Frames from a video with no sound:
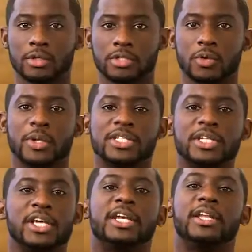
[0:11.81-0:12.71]
So what's the
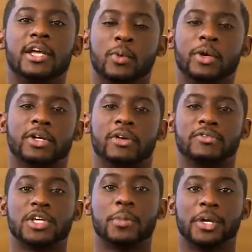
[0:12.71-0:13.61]
day-to-day work of
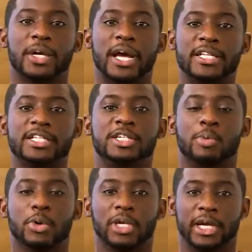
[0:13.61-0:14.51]
someone in IT
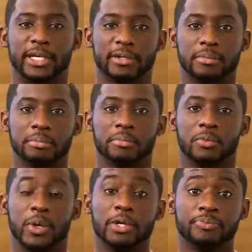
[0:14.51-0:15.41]
support like?
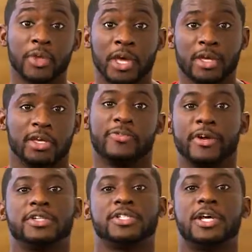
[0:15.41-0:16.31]
Well, it
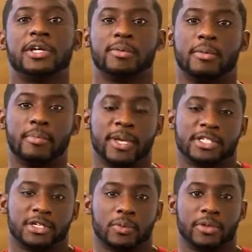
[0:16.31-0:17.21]
varies a ton
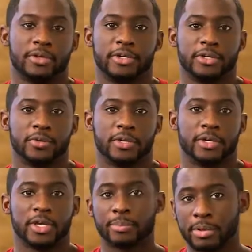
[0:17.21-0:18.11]
based on whether you're
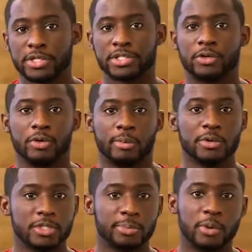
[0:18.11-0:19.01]
doing in-person or
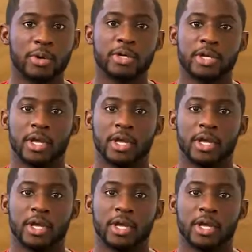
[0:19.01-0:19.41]
remote support